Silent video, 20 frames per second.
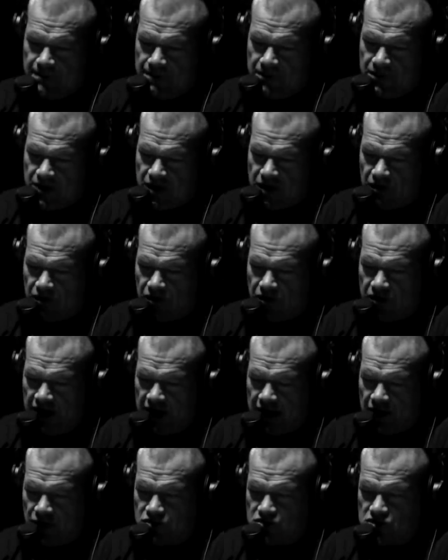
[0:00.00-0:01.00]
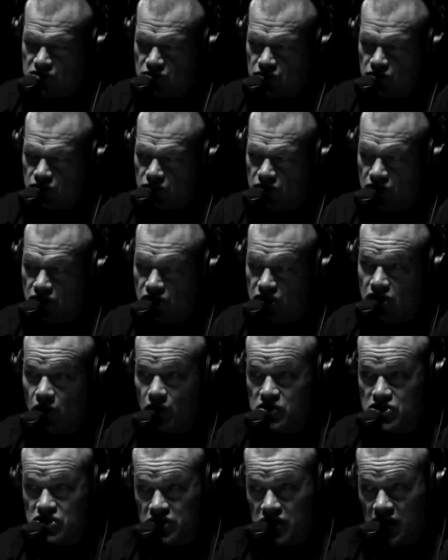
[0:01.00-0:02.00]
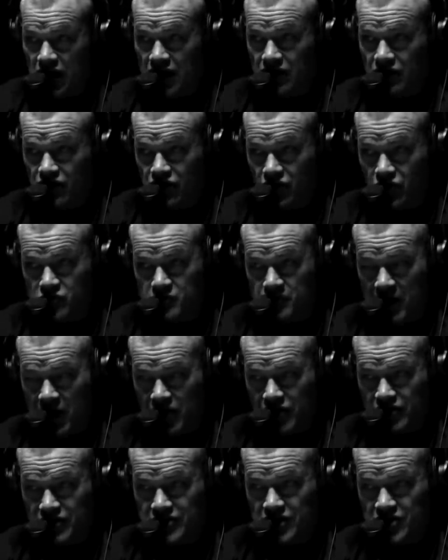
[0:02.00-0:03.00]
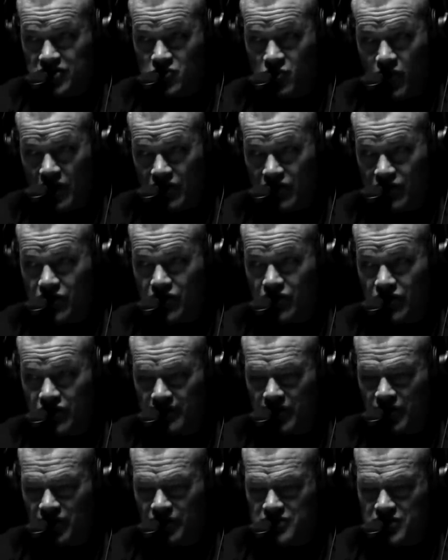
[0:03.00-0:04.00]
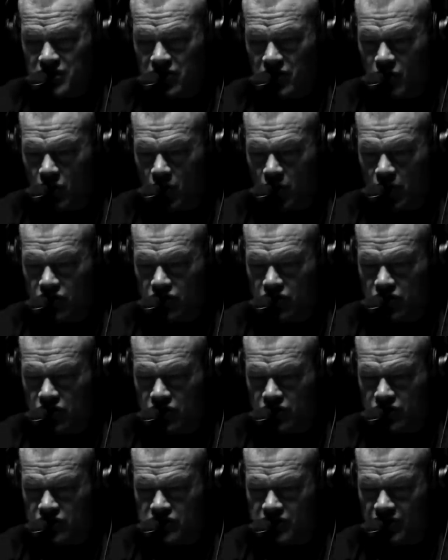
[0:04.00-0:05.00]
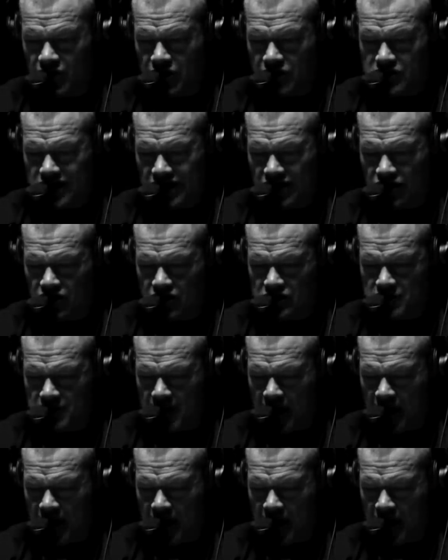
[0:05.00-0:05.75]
You got to learn how to negotiate those politics, whether you're in the military or whether you're in the civilian sector. It doesn't